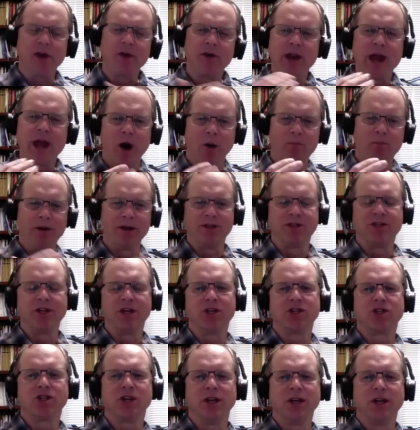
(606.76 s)
now
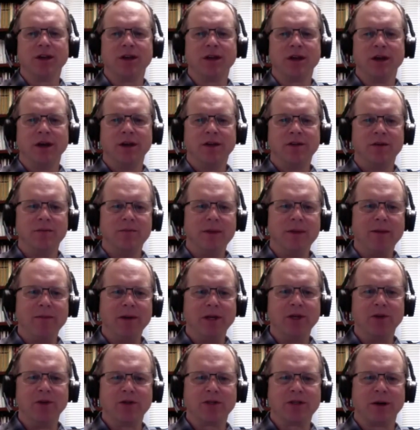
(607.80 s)
positioned to maybe
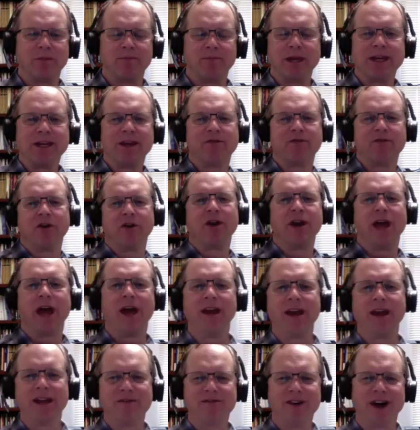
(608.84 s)
do something different.
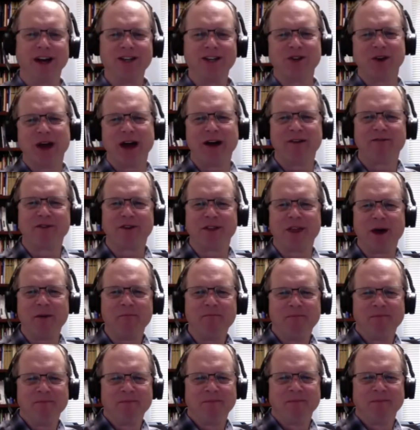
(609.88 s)
Any advice you have for them?
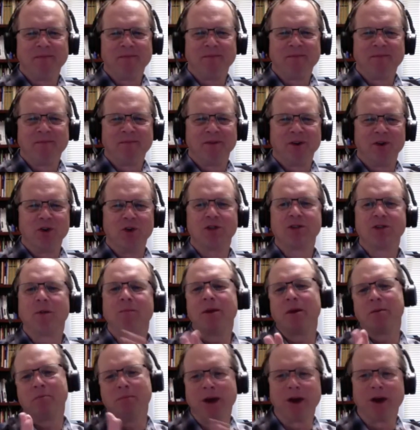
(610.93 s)
Do
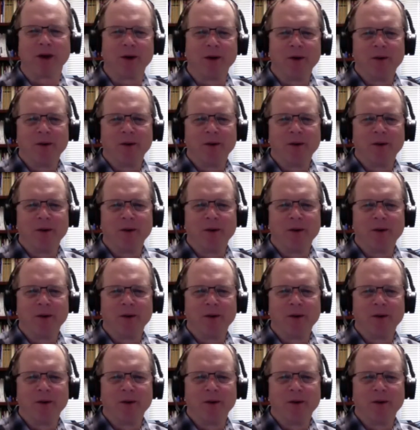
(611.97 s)
something bigger.